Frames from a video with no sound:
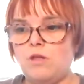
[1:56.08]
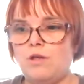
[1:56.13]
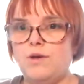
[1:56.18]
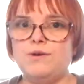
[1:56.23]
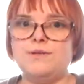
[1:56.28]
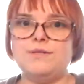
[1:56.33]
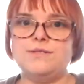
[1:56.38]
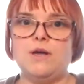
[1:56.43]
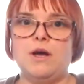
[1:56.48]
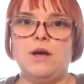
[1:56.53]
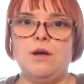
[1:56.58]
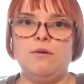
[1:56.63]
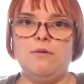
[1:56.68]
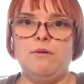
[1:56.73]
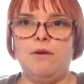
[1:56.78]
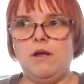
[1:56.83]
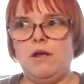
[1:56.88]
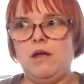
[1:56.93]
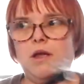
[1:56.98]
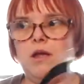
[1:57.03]
So
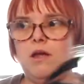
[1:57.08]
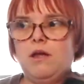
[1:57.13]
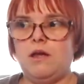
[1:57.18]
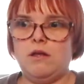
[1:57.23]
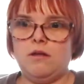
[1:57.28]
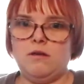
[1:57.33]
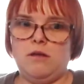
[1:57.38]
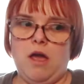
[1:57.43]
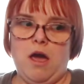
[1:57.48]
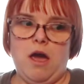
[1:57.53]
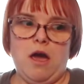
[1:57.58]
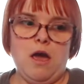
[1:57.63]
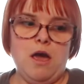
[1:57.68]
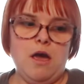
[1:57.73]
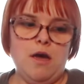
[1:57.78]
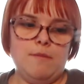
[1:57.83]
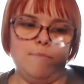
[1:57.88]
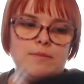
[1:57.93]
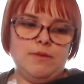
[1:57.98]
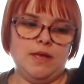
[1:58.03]
yeah,
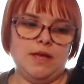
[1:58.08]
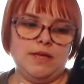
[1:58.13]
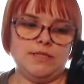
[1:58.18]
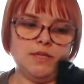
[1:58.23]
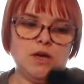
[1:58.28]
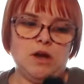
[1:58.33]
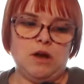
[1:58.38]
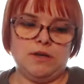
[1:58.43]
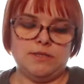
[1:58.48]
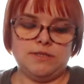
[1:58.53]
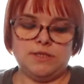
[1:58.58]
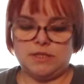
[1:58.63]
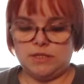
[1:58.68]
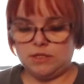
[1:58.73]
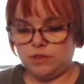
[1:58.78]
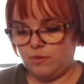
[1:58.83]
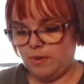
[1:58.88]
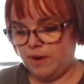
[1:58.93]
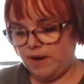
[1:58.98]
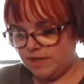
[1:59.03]
but these are
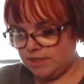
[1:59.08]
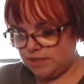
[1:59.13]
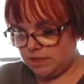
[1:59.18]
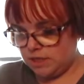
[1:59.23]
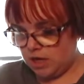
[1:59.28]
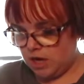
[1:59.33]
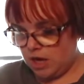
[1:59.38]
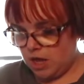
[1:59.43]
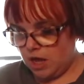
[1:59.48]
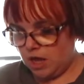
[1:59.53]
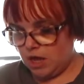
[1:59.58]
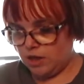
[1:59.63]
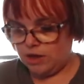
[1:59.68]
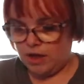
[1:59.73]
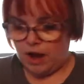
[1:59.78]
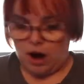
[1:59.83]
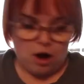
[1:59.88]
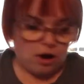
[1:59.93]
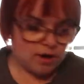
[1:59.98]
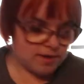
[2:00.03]
£6.
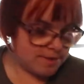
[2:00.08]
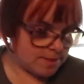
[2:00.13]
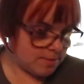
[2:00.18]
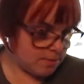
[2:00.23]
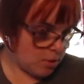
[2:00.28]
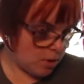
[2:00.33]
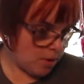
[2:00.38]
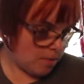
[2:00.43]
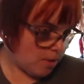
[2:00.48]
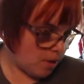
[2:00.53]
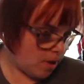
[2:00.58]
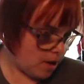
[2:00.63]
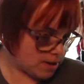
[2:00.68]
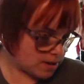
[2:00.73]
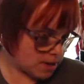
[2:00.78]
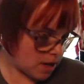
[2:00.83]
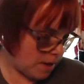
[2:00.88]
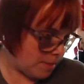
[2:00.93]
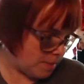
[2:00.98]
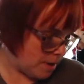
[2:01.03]
There are some more bras
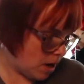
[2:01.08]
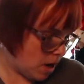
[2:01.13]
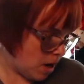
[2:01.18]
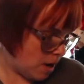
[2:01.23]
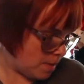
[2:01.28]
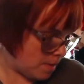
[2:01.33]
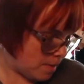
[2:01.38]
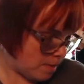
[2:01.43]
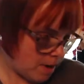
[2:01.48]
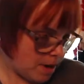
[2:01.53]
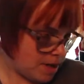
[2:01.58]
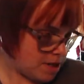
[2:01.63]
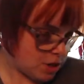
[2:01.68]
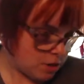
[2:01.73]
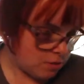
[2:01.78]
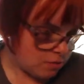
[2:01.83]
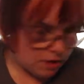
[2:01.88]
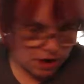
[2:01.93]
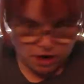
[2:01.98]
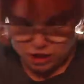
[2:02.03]
coming up, but I
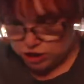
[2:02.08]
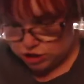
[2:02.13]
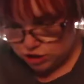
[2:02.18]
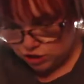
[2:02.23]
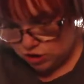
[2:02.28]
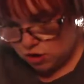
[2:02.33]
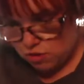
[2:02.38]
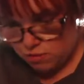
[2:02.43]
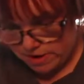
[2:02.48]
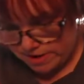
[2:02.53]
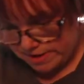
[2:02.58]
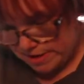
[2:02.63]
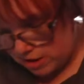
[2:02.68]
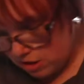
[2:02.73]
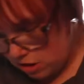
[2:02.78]
don't actually know where they